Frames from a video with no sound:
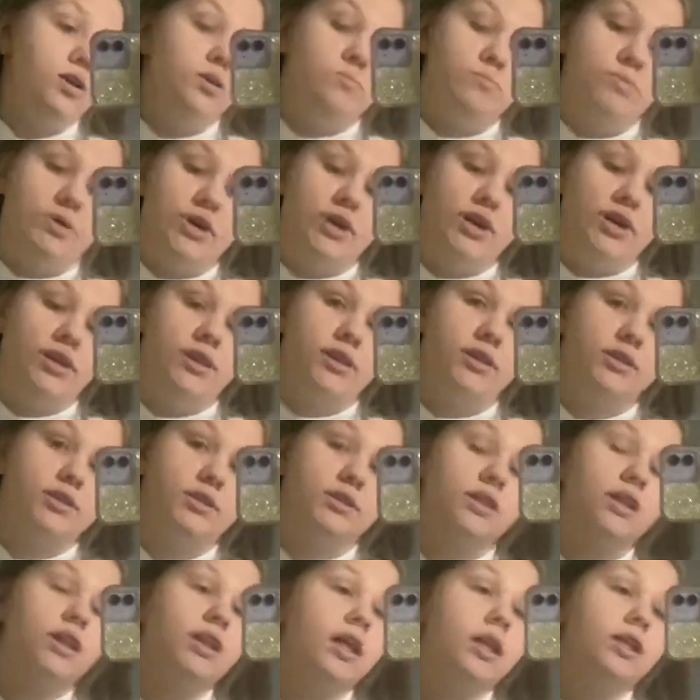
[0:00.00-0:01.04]
But
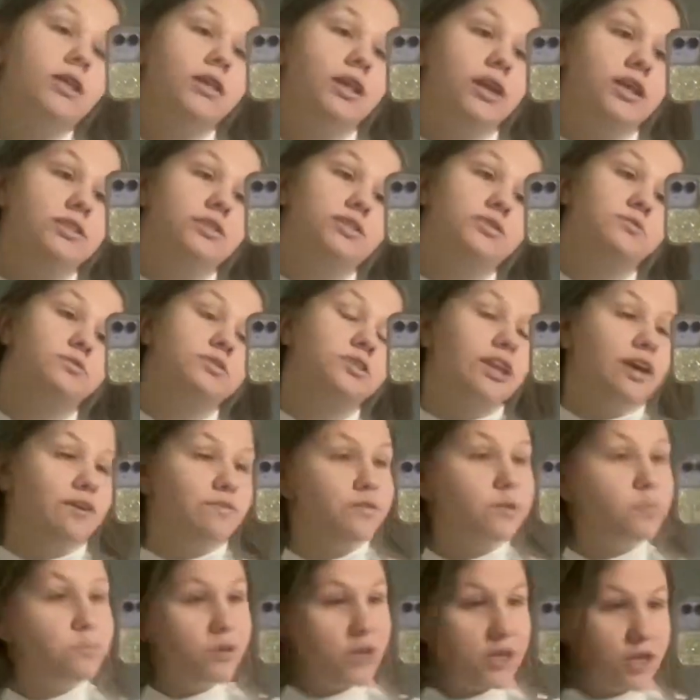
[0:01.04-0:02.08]
yeah, this would
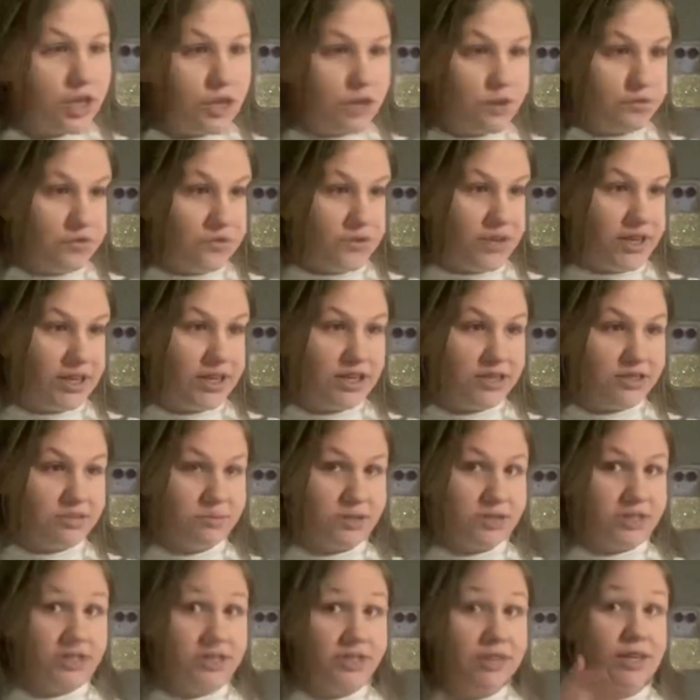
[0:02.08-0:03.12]
definitely be a cute fit,
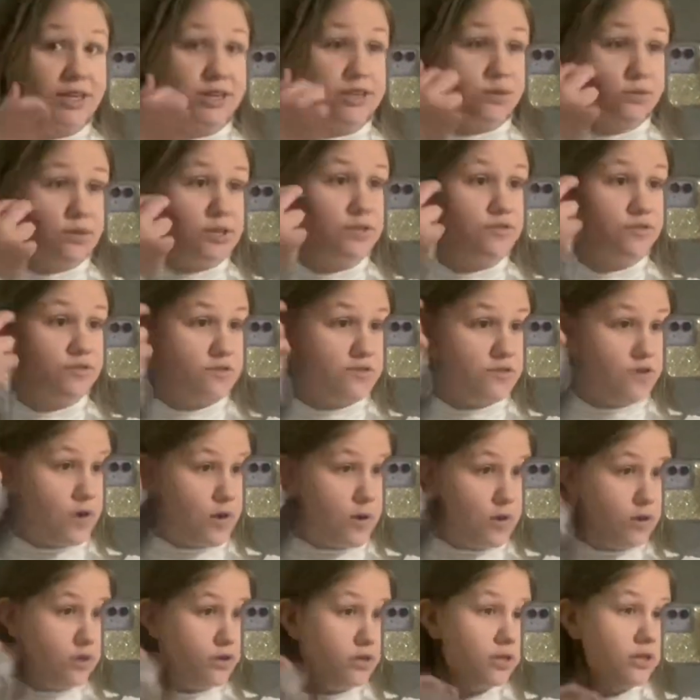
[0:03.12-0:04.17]
especially like during
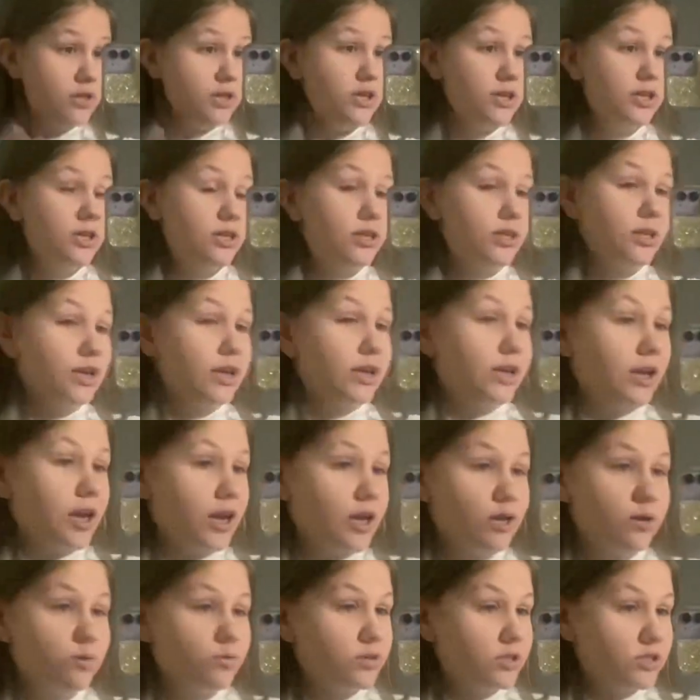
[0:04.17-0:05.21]
fall. Like, I
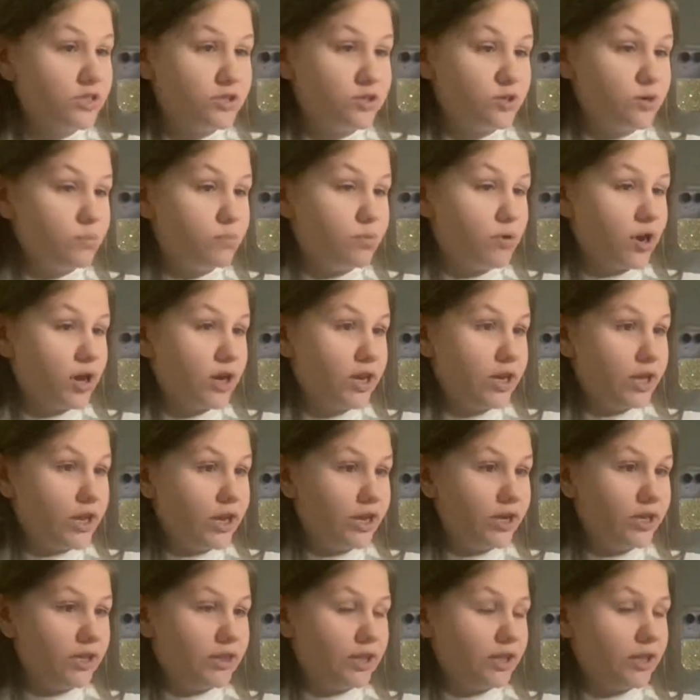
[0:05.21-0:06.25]
could wear this to a party,
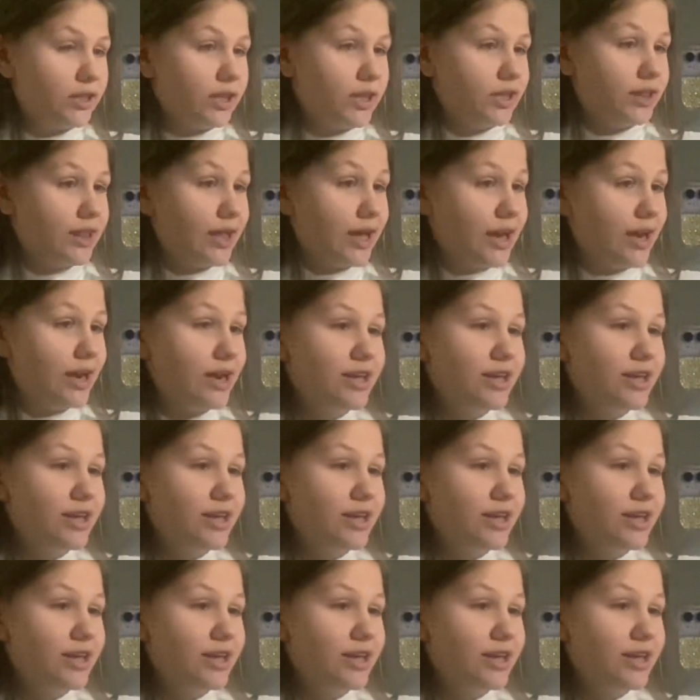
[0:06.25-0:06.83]
anything like that.